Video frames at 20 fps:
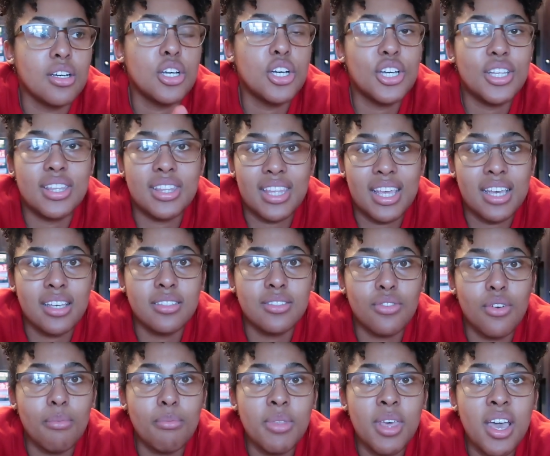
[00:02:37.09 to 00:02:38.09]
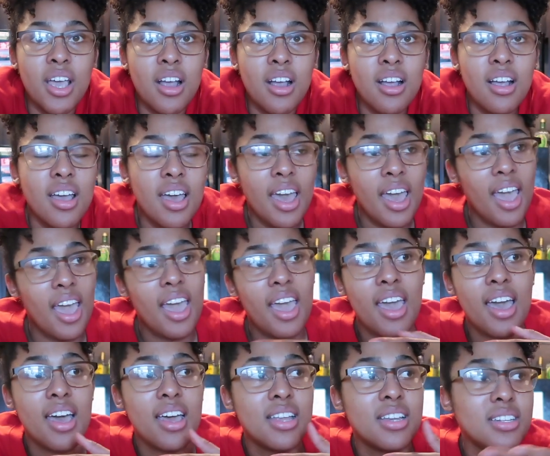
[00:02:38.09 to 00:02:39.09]
good things from there
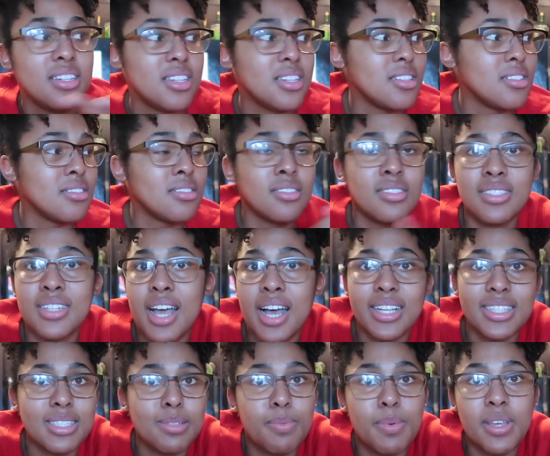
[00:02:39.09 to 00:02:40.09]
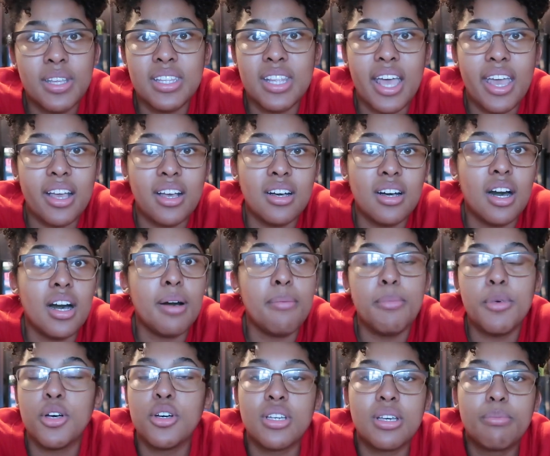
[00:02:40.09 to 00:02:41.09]
and not spend like a
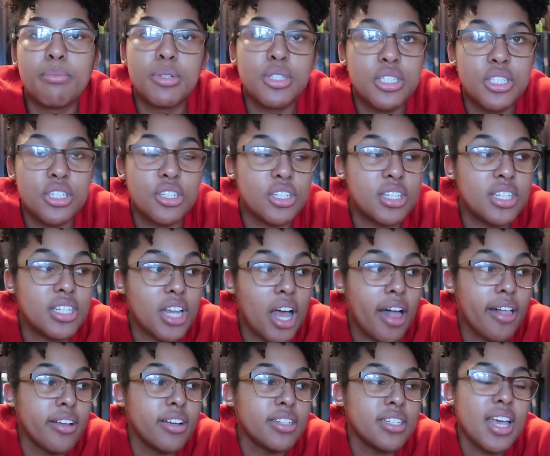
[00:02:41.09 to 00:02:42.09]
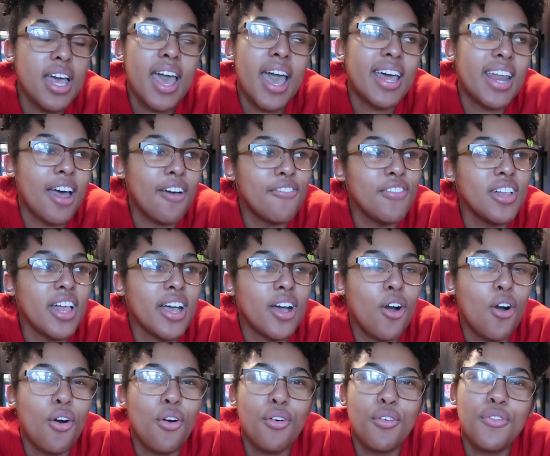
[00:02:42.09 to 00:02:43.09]
million bajillion dollars. And I feel like
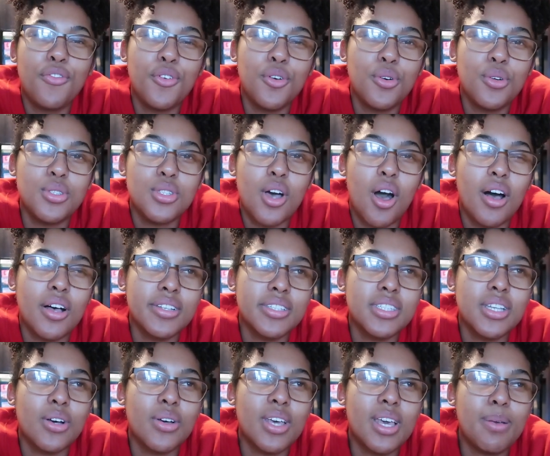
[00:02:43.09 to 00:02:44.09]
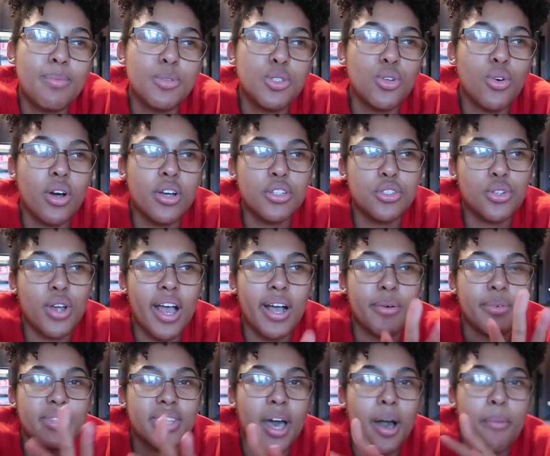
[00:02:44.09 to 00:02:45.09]
Whole Foods also keeps you on
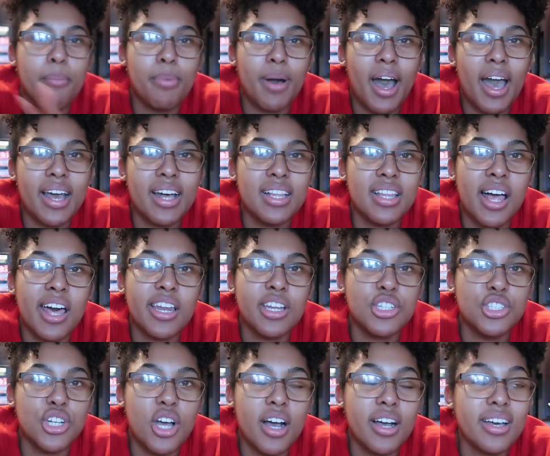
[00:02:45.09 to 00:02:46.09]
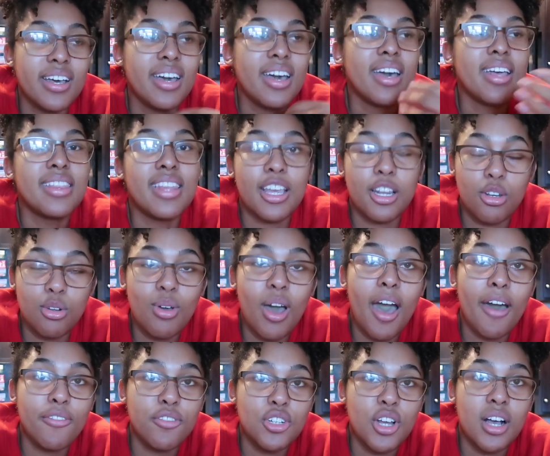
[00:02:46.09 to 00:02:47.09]
track without buying a lot of junk. They do
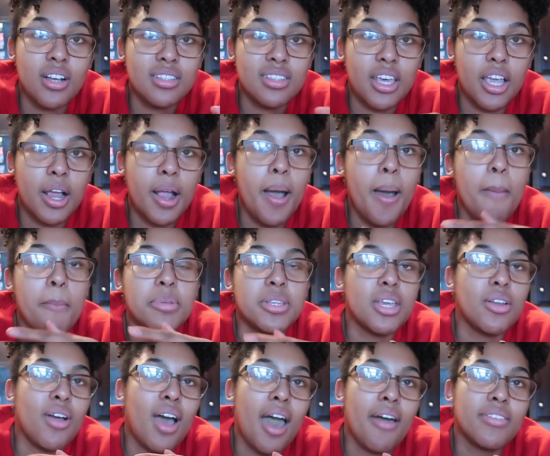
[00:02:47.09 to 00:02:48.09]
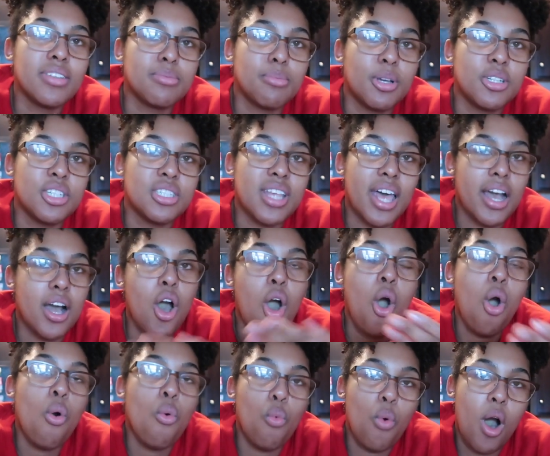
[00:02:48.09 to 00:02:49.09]
have junk there, but they don't have as much as like
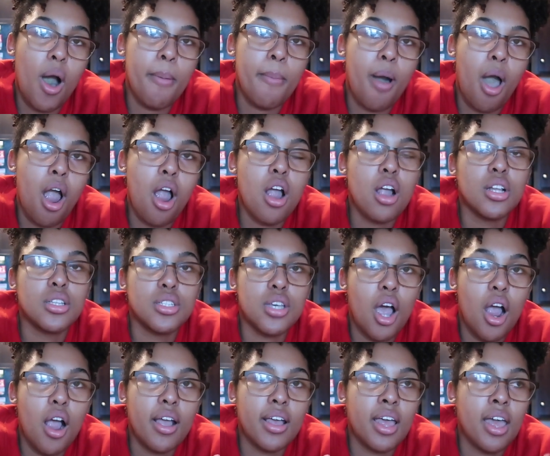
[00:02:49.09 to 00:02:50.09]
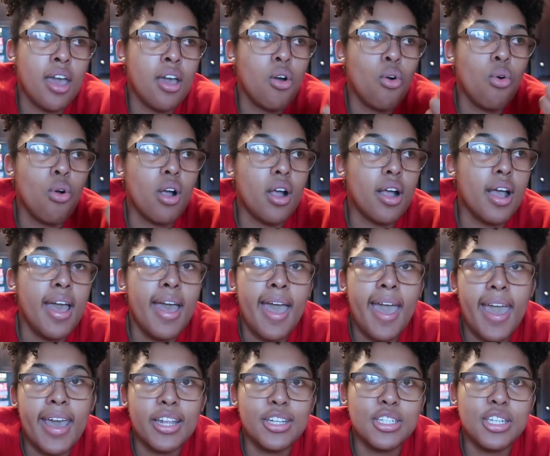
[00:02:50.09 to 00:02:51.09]
Walmart or Target or
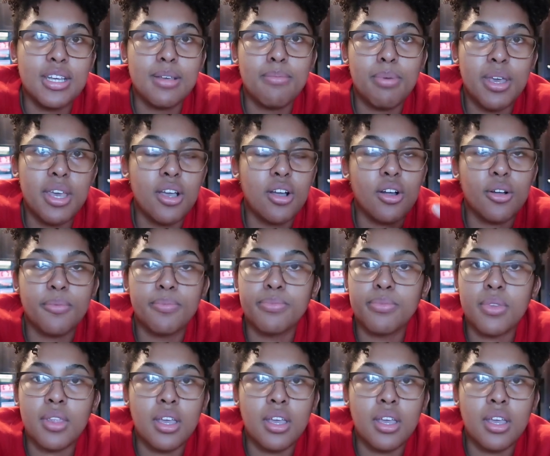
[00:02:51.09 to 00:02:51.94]
HEB or,